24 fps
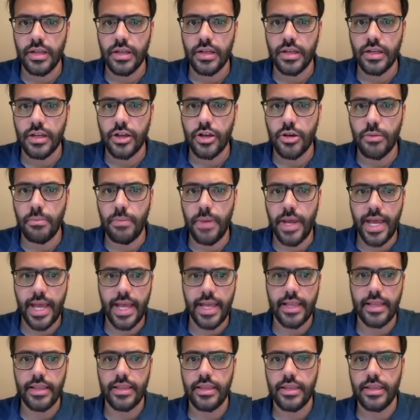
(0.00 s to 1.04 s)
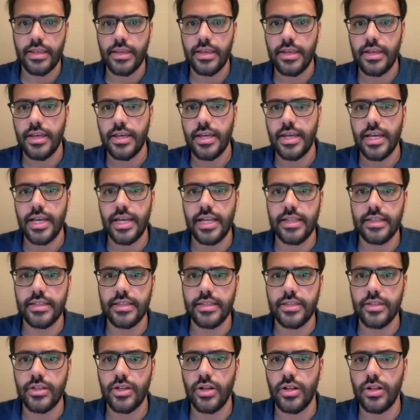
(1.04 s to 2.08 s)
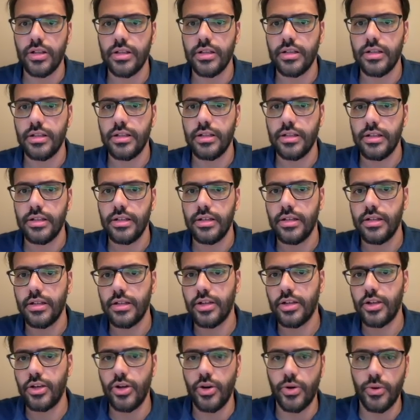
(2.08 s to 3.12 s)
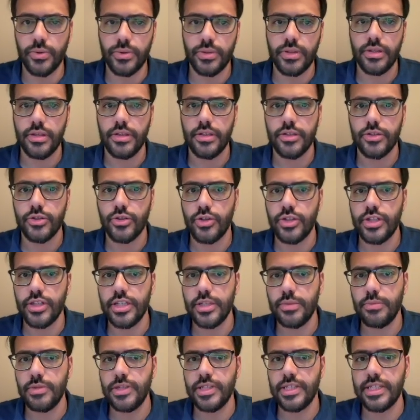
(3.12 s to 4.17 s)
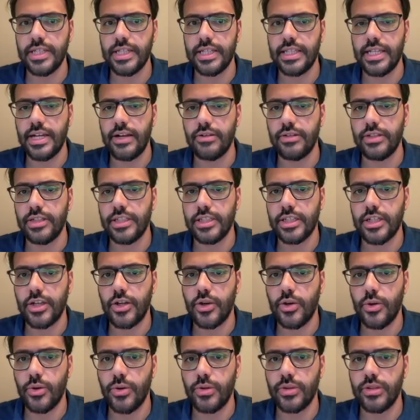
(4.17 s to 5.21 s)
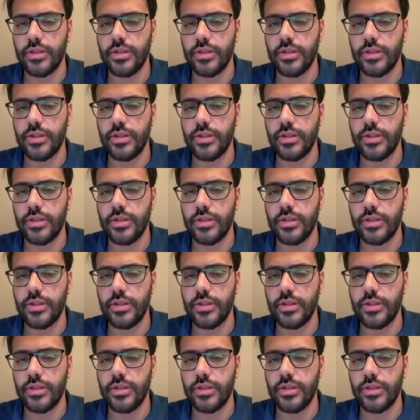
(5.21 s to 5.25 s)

command install code. So this means that now this code